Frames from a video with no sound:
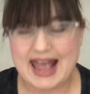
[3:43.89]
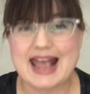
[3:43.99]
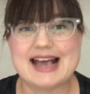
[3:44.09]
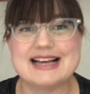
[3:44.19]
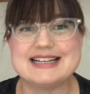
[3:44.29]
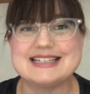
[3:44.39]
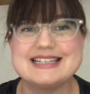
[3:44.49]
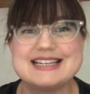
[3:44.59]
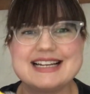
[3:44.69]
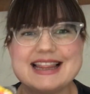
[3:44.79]

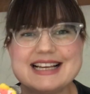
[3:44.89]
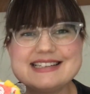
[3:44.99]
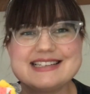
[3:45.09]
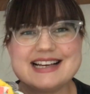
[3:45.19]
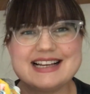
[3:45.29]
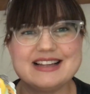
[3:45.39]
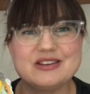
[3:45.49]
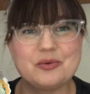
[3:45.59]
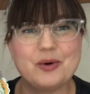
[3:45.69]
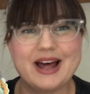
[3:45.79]
And this
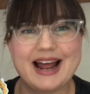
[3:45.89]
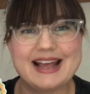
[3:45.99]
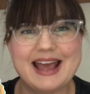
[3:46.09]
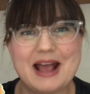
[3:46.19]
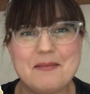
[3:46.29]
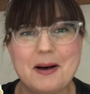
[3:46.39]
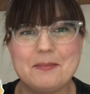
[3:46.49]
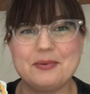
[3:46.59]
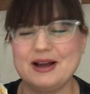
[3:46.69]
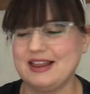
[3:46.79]
is what I came
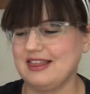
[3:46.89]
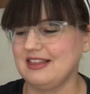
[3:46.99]
up with.